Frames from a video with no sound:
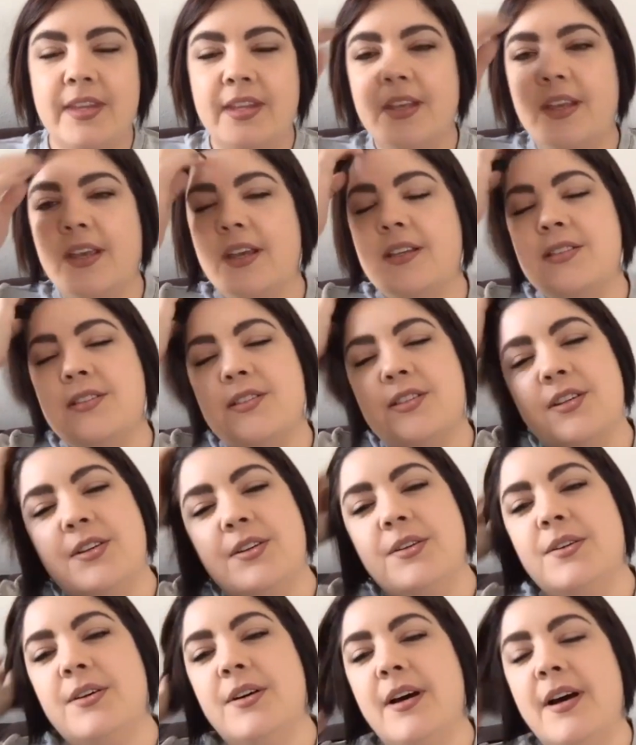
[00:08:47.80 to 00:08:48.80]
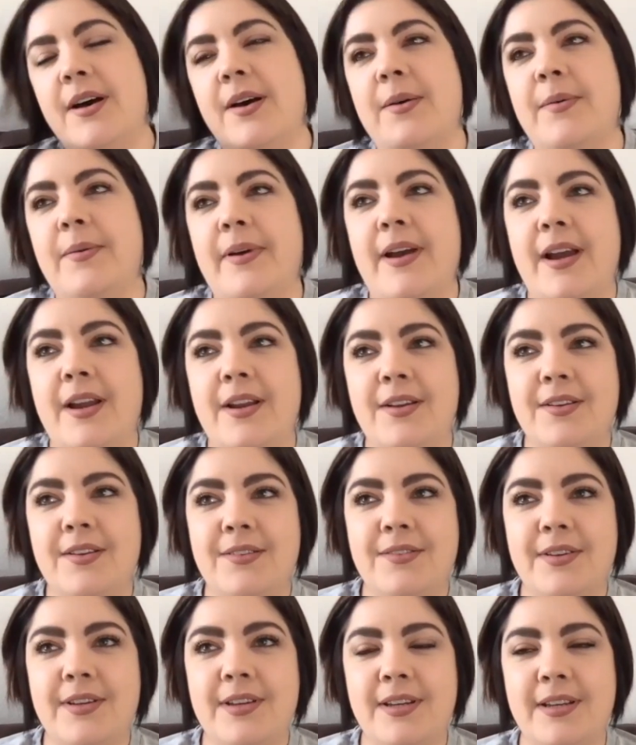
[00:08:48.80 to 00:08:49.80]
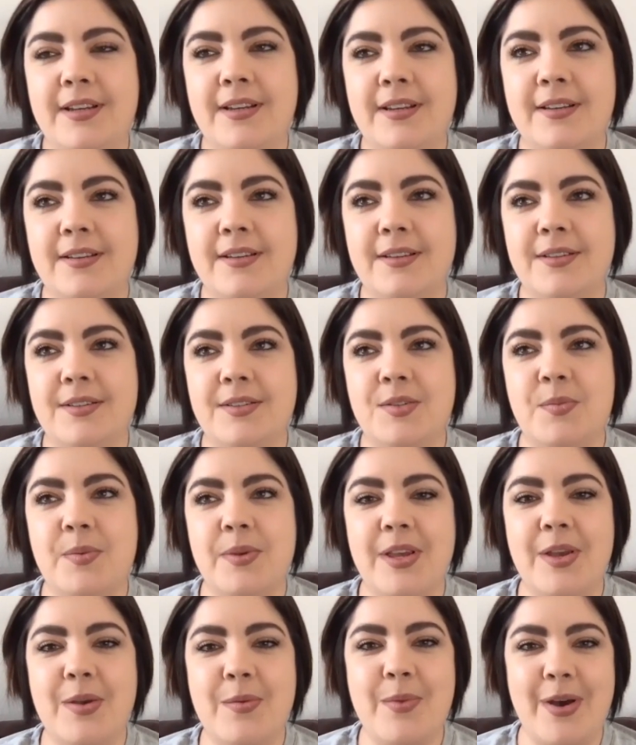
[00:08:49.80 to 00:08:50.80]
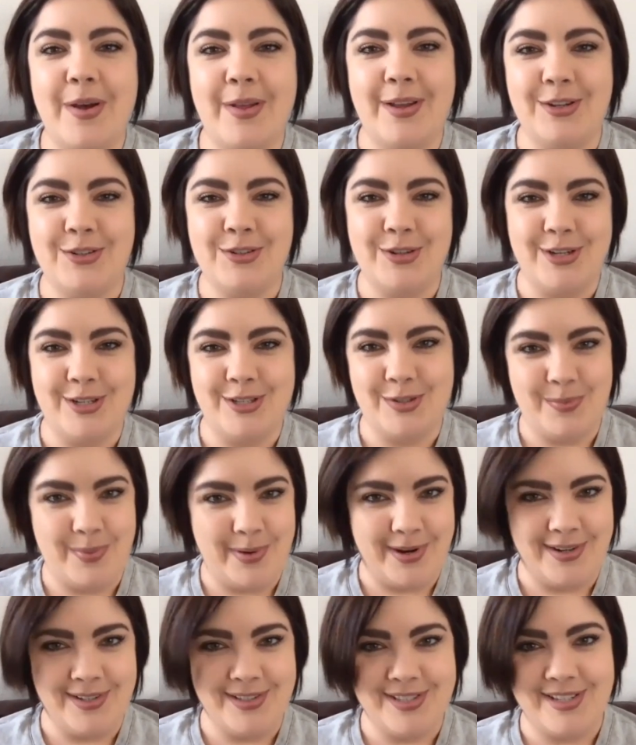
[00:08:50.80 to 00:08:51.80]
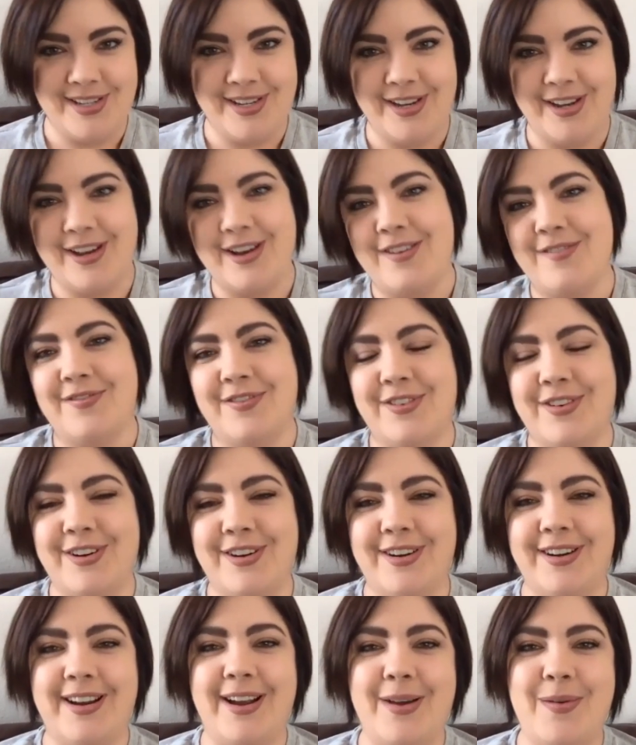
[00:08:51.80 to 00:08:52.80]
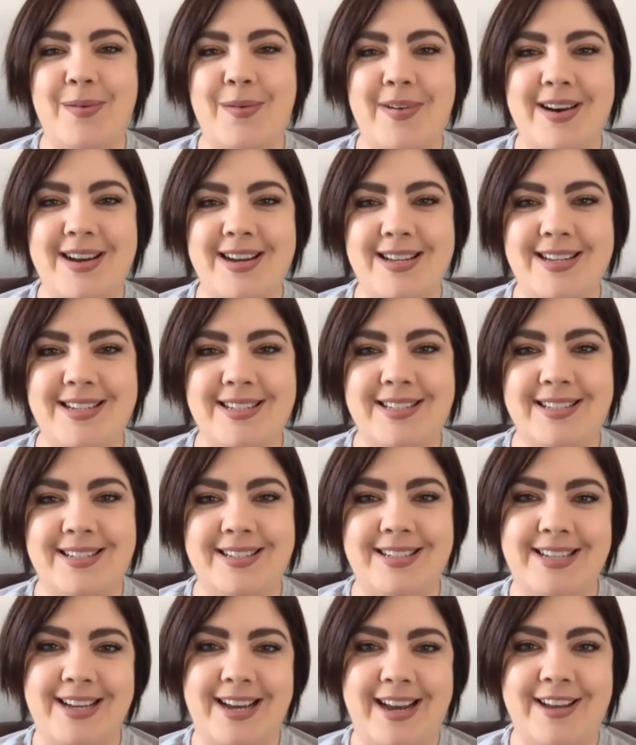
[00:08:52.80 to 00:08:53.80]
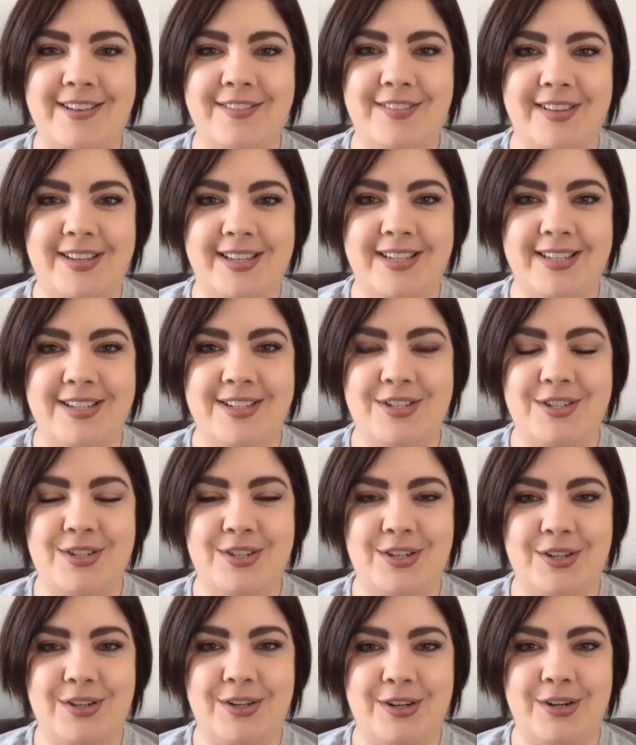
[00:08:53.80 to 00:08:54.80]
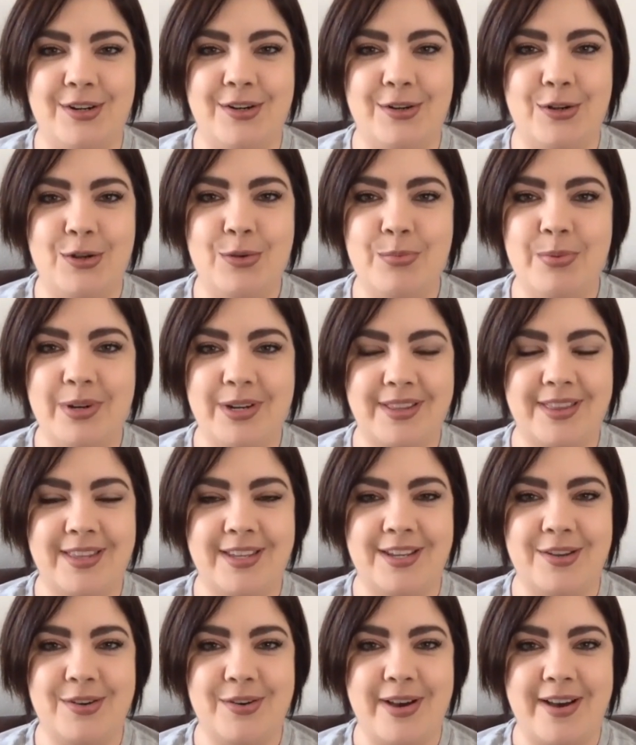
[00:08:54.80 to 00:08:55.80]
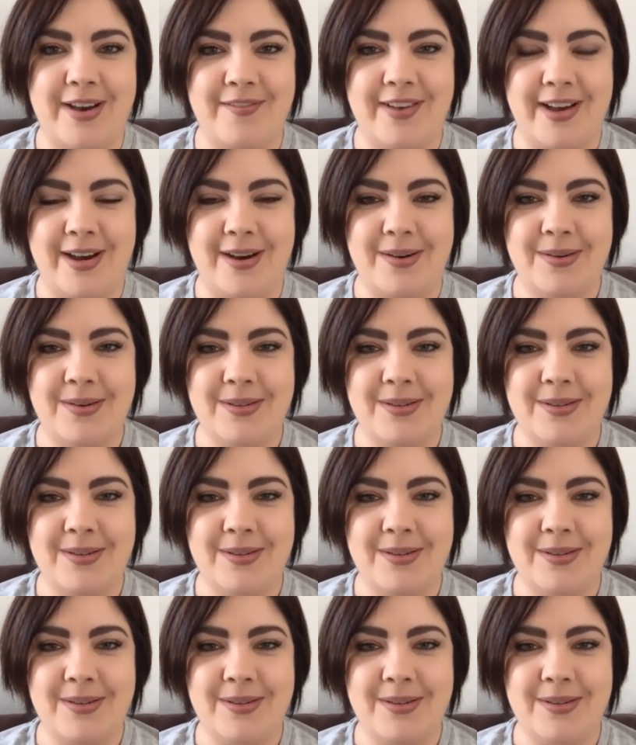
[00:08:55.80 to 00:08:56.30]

And so kind of speaking about like transparency and comfort, I want to dive into your new book that you have out.